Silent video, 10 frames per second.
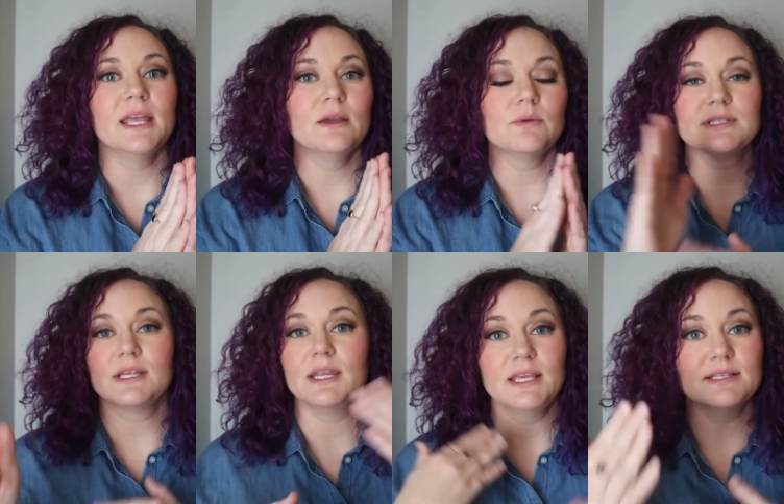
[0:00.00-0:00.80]
It was
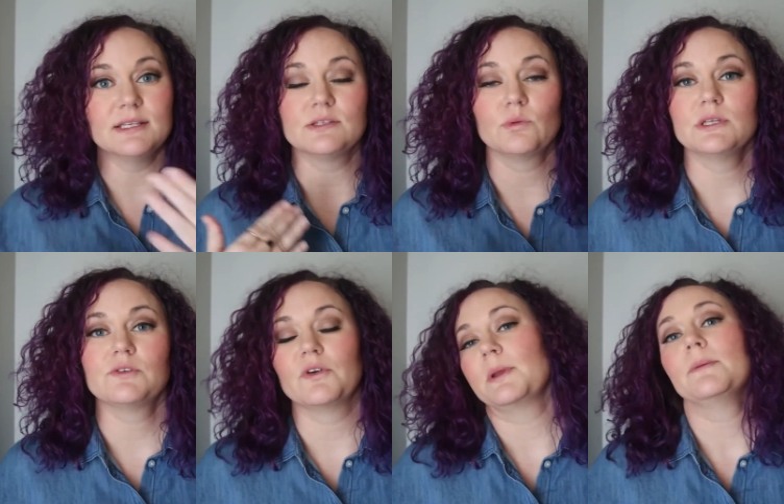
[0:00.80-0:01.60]
an easy
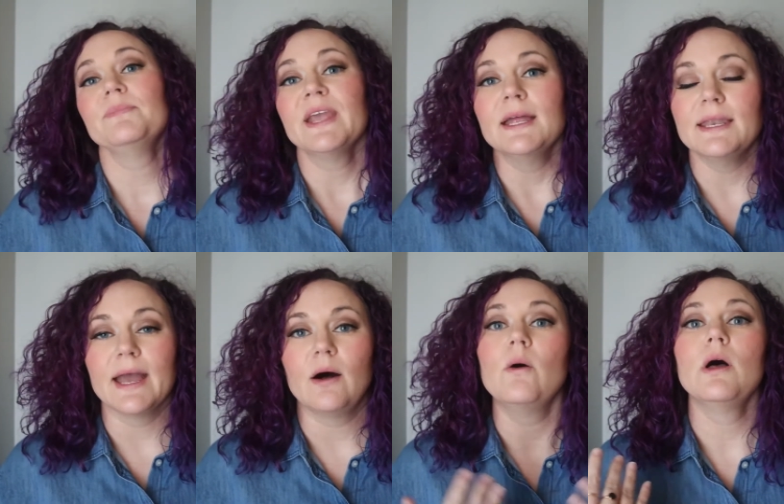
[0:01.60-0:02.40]
switch for me.
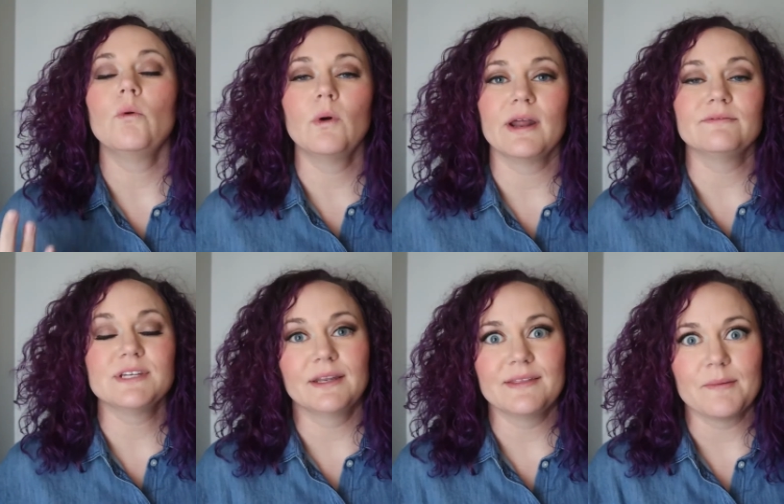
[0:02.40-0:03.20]
Now, what I've
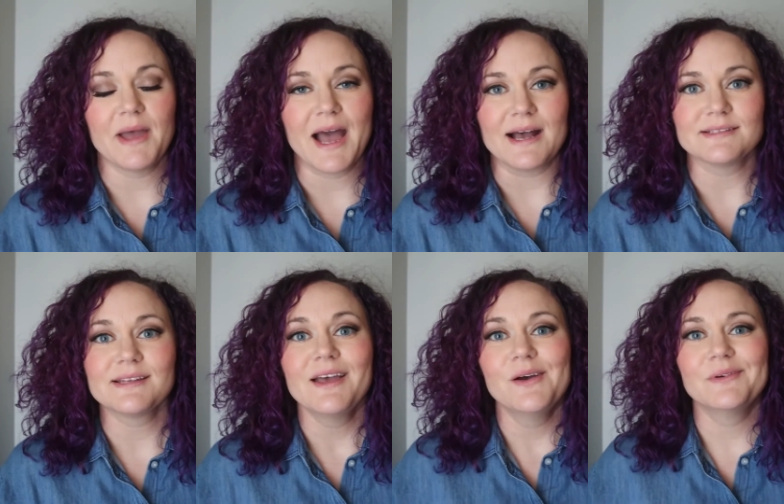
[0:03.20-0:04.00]
done in the
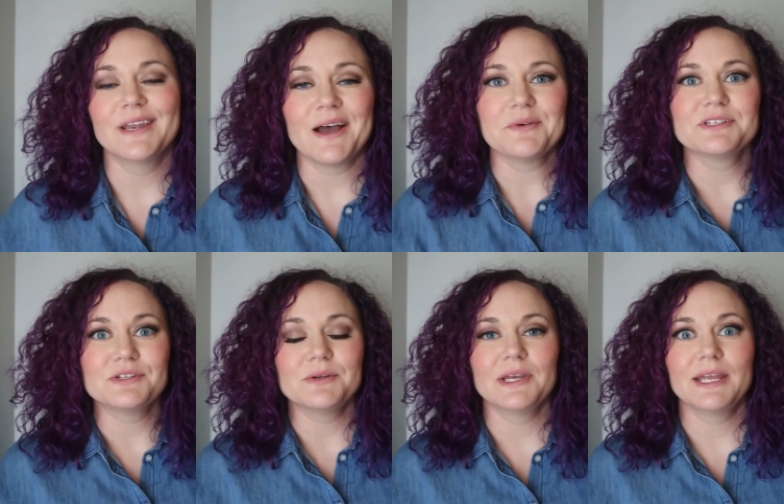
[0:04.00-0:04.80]
past when I was
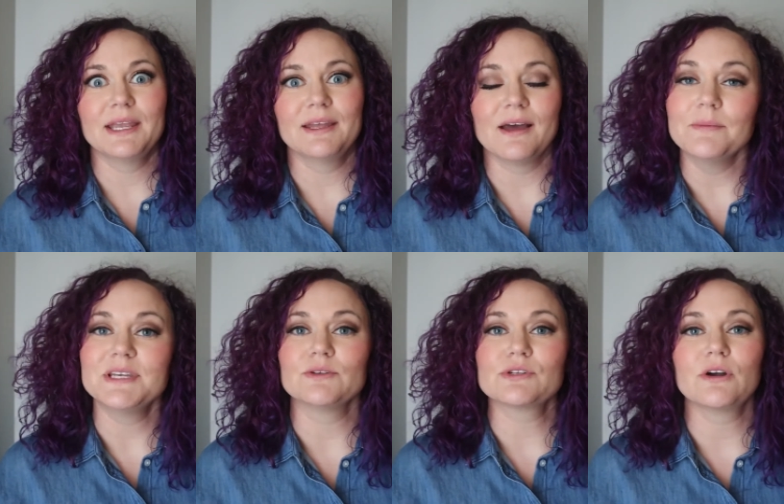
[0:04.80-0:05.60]
shooting in
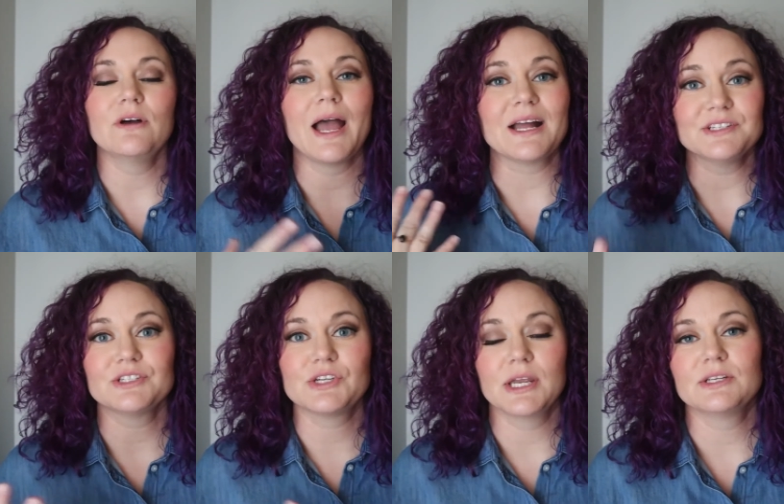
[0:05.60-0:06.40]
Uptown Charlotte, I
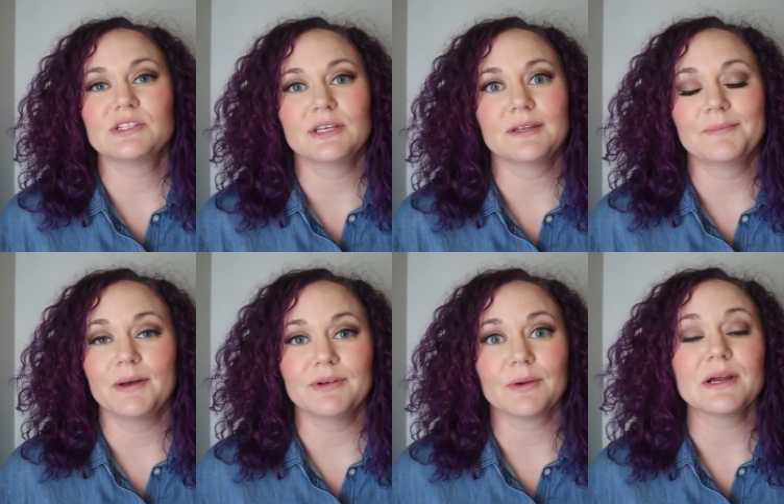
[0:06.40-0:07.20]
just changed in
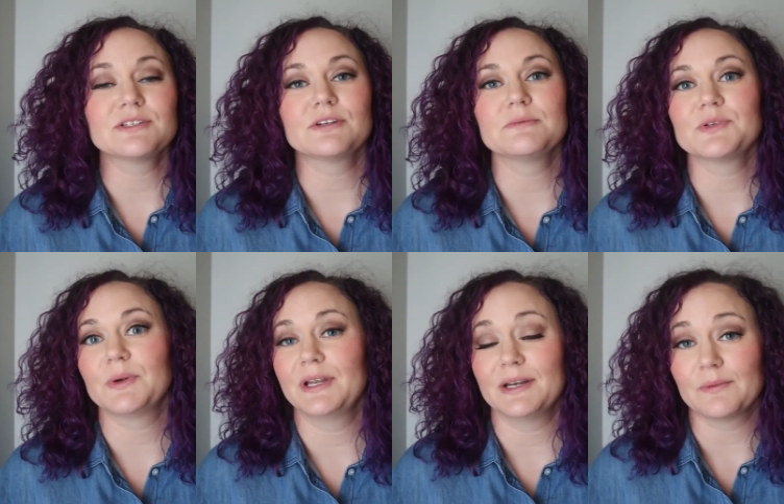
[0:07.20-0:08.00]
public restrooms
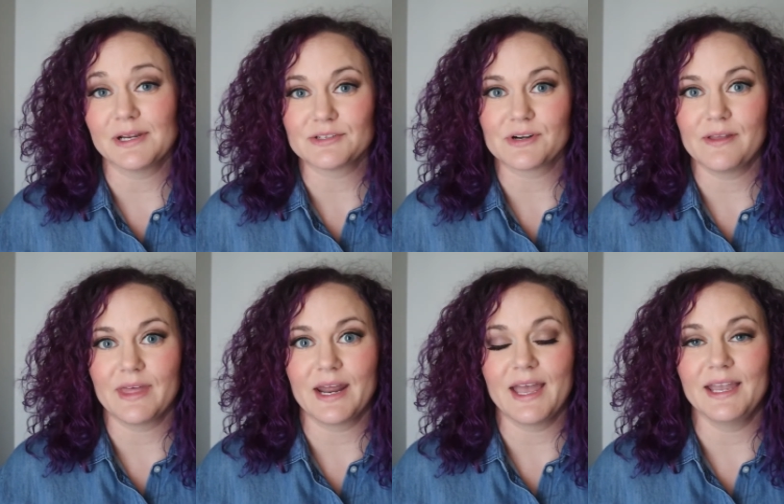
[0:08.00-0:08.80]
or in a restaurant
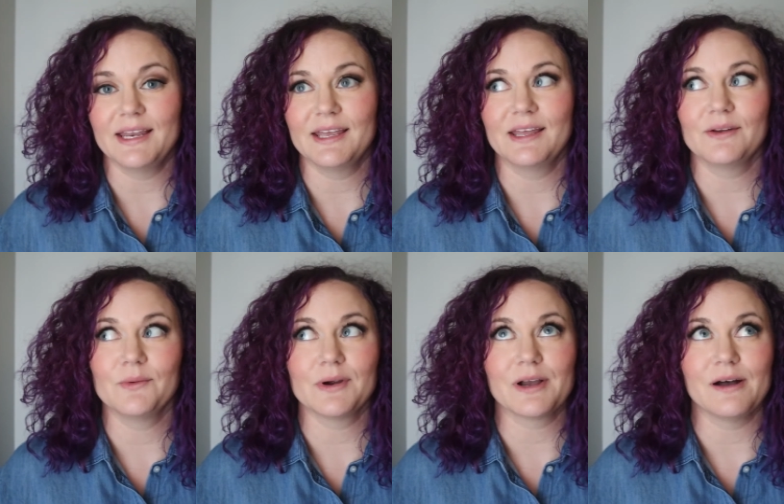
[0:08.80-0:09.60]
that I ate in,
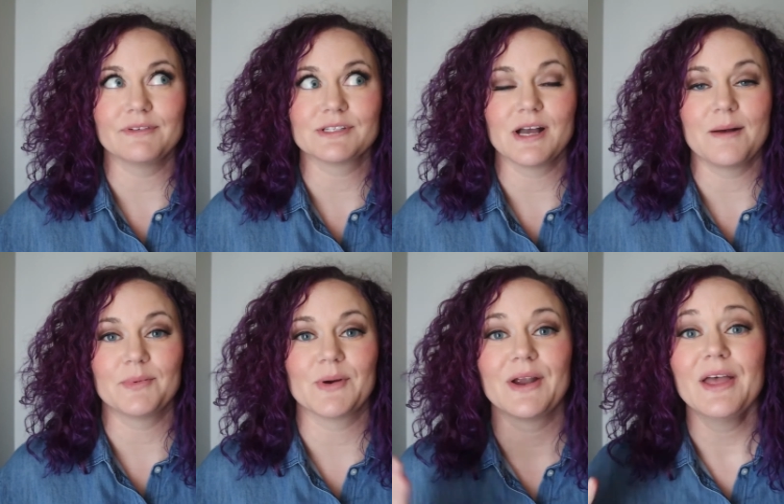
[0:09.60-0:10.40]
or a coffee
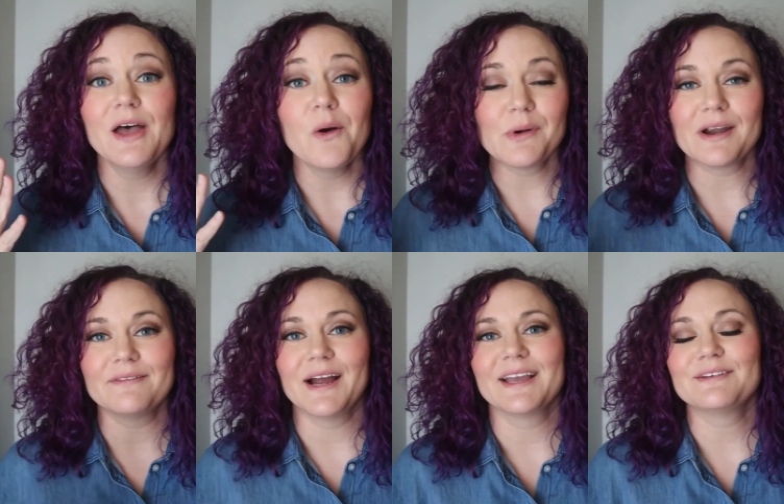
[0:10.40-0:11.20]
shop, or
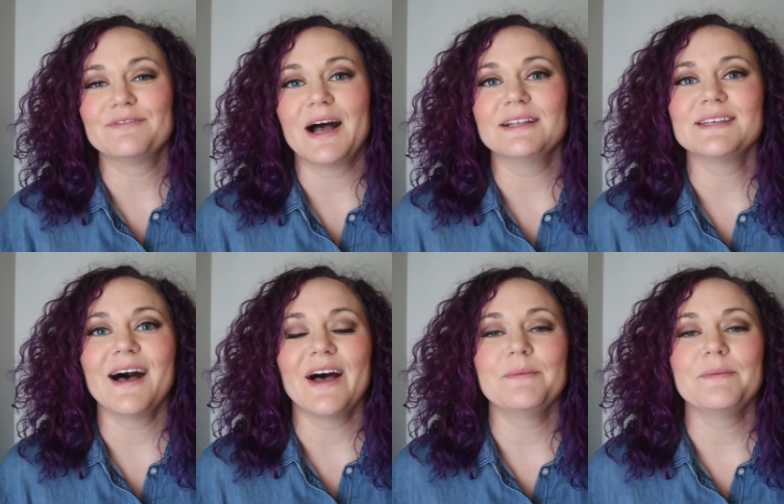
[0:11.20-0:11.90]
wherever I could find.